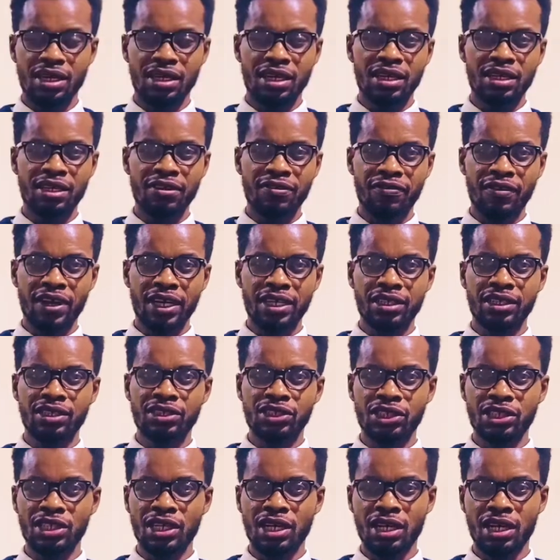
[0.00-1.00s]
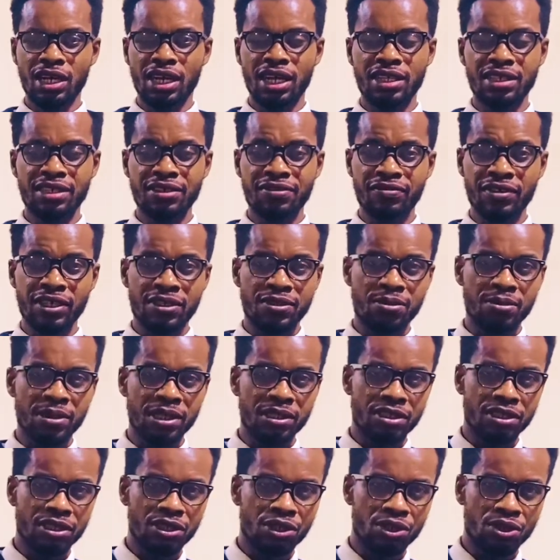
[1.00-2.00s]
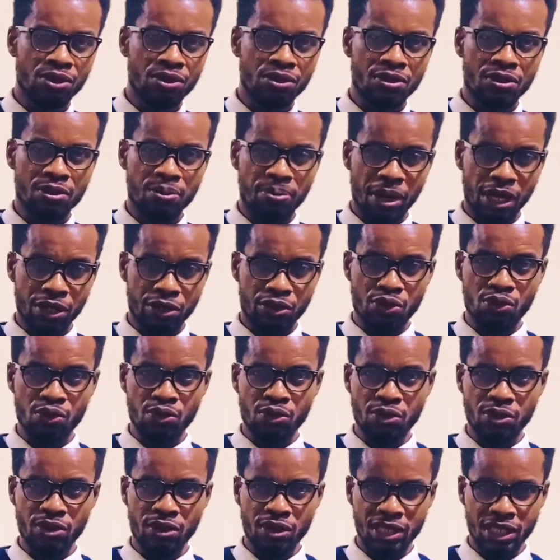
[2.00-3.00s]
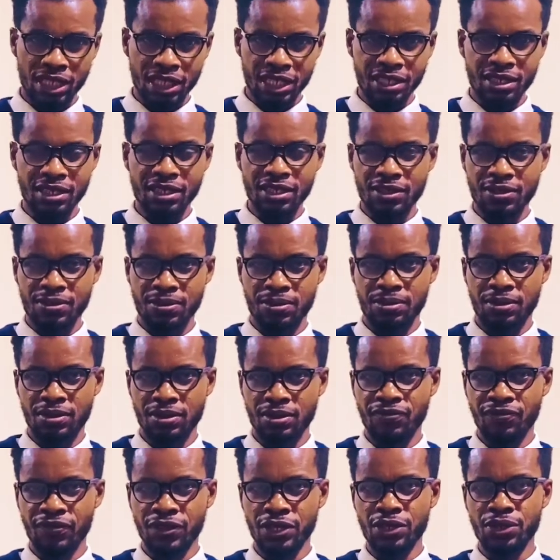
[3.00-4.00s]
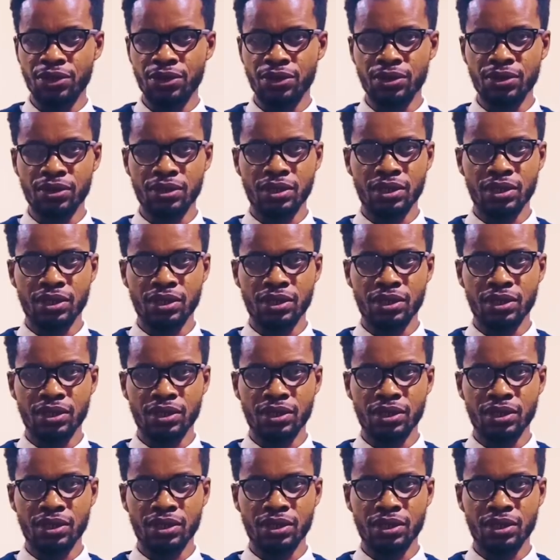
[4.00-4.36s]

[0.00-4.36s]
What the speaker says: under the financial and investment issues, part 2 in this video.